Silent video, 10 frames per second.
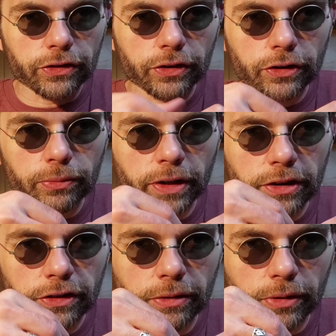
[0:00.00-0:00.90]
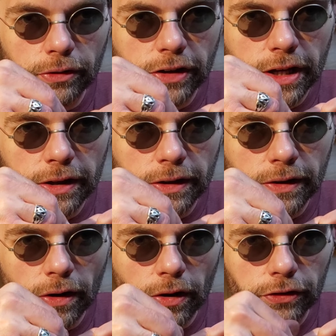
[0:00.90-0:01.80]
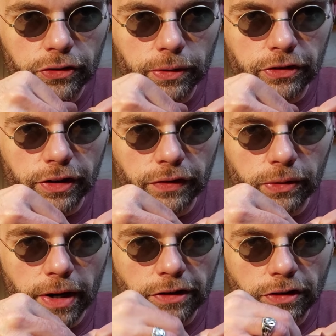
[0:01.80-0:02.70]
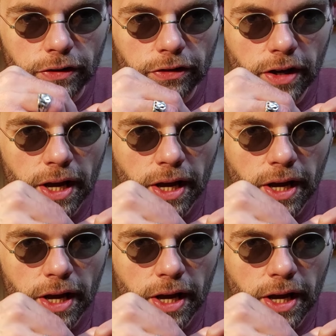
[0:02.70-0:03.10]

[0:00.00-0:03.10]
so these wings can rotate in all sorts of different directions.